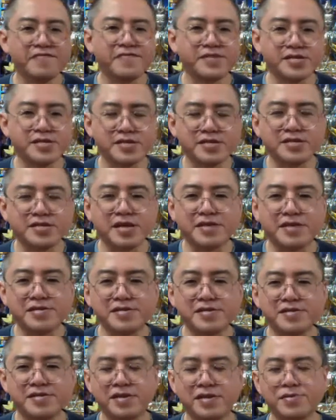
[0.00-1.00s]
physical
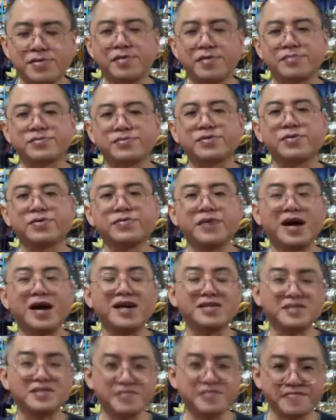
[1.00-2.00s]
senses are not so
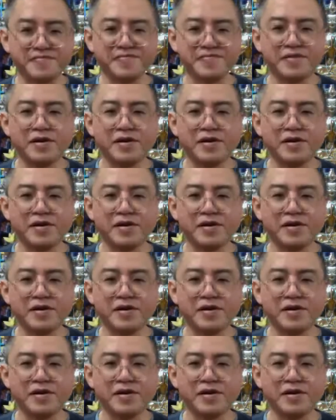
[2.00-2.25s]
active,